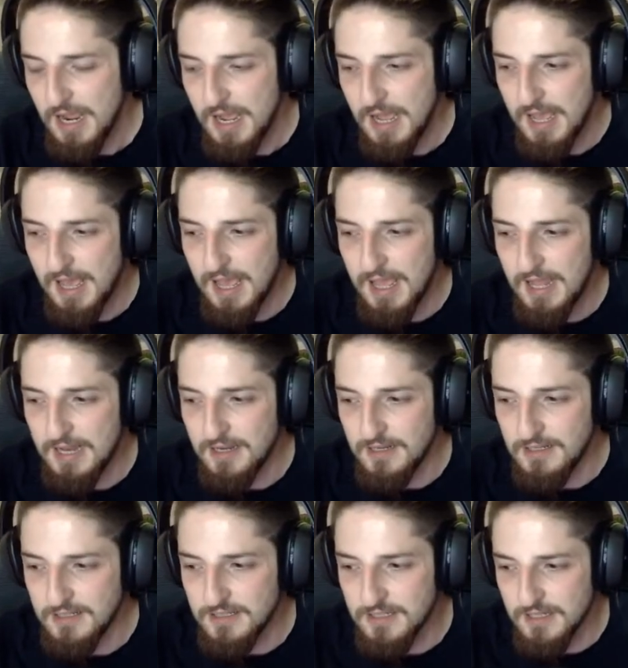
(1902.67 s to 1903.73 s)

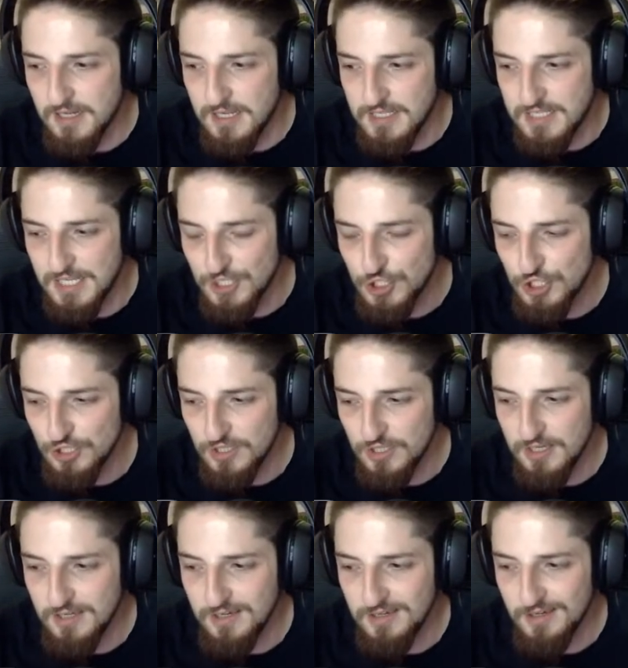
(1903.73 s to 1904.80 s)
and
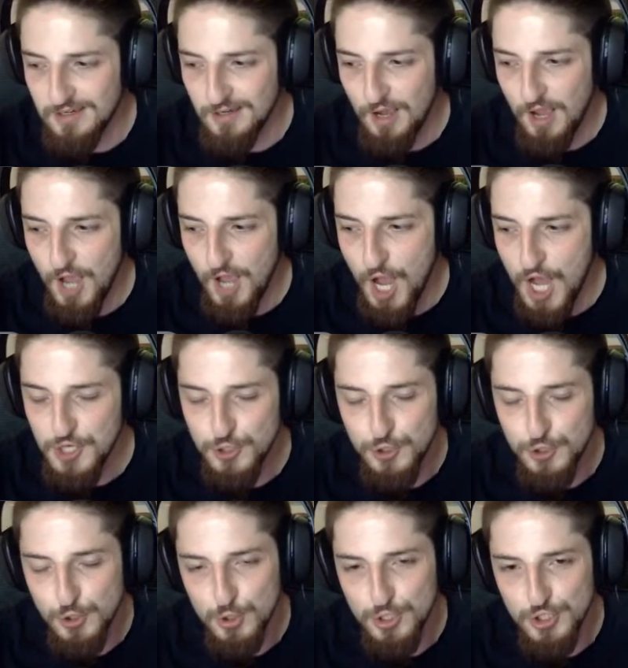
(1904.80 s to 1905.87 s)
essentially
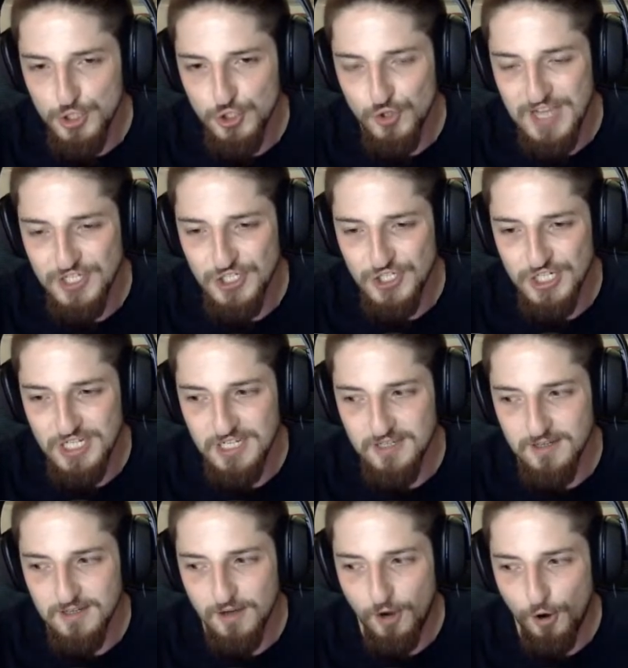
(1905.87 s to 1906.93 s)
undo the
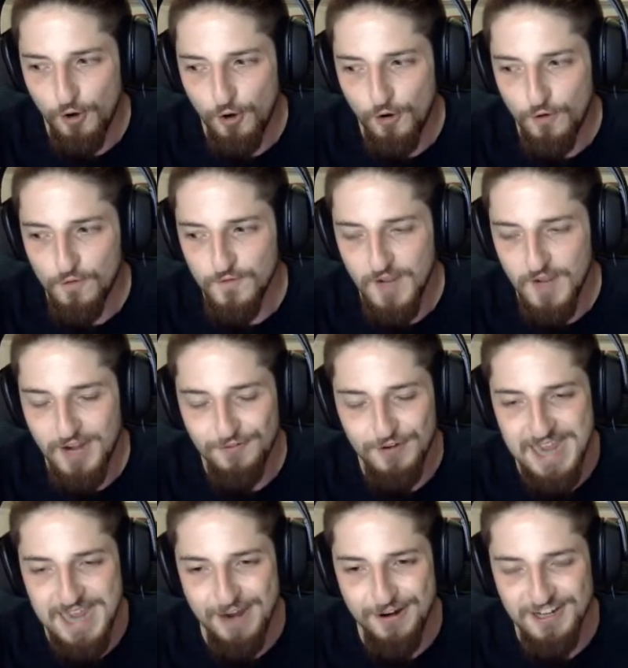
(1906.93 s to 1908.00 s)
tragedy of every
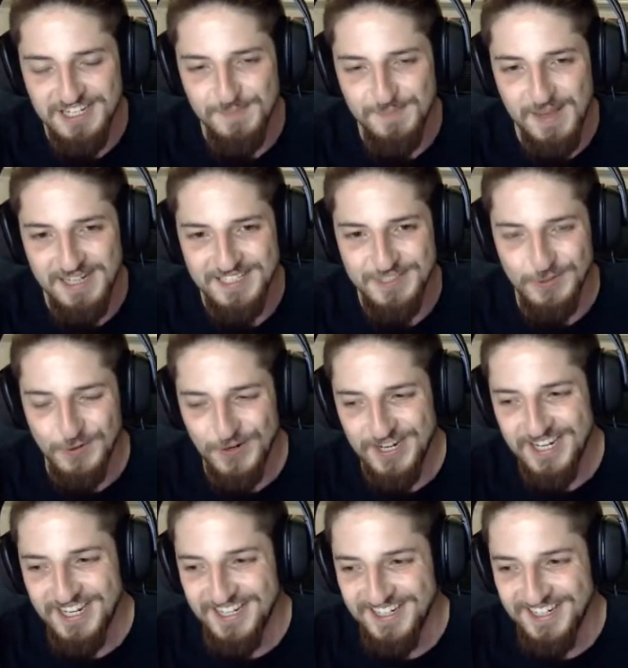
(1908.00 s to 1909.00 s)
character's backstory,